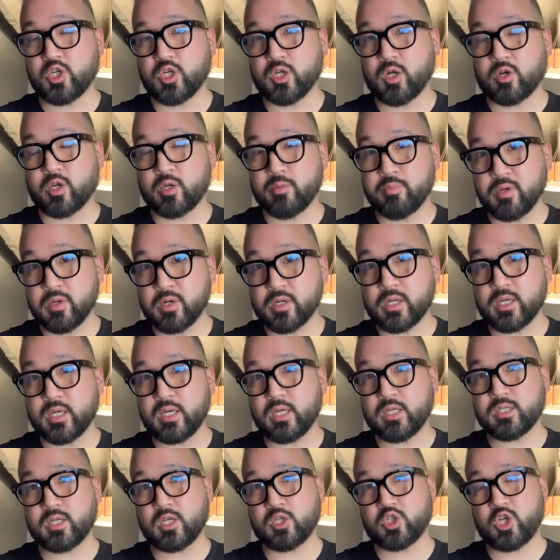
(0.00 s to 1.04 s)

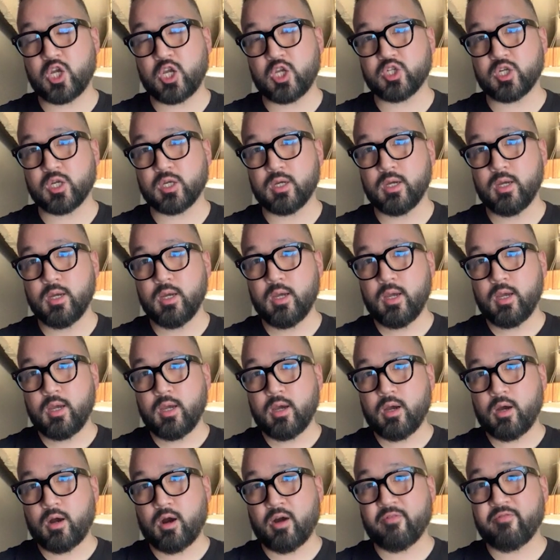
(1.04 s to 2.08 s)
communities and changing
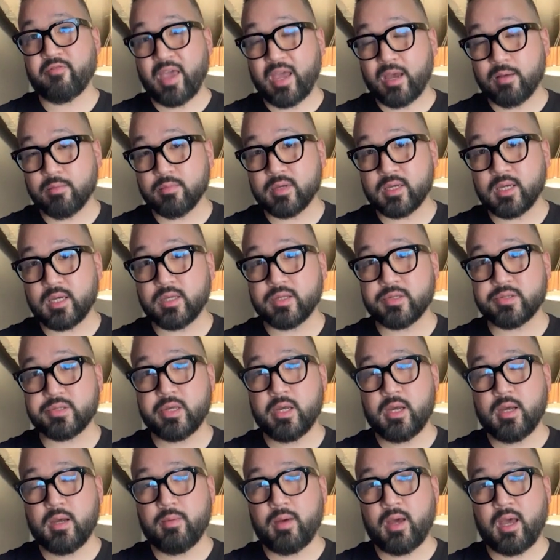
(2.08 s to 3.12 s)
our families
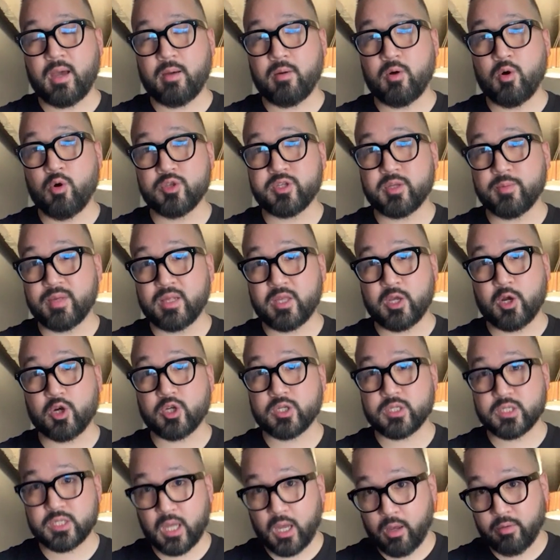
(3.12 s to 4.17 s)
and ultimately
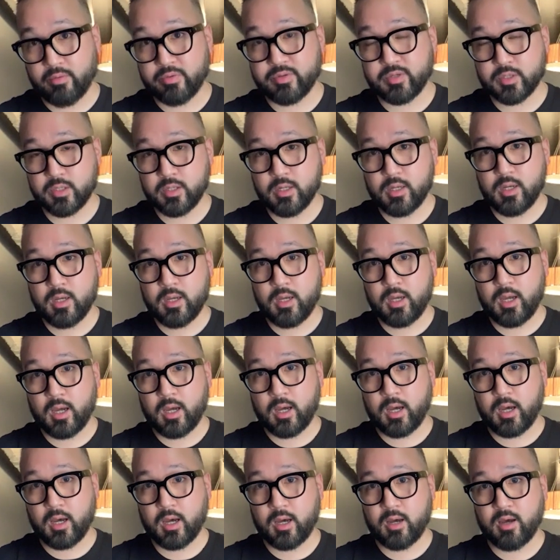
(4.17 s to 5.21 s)
ourselves
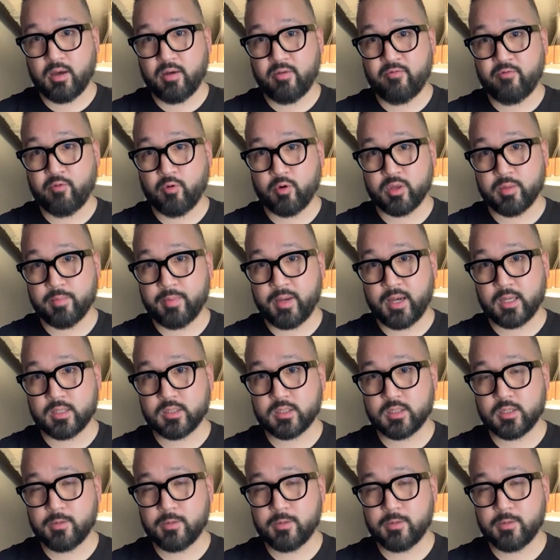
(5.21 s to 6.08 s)
uh, for the best.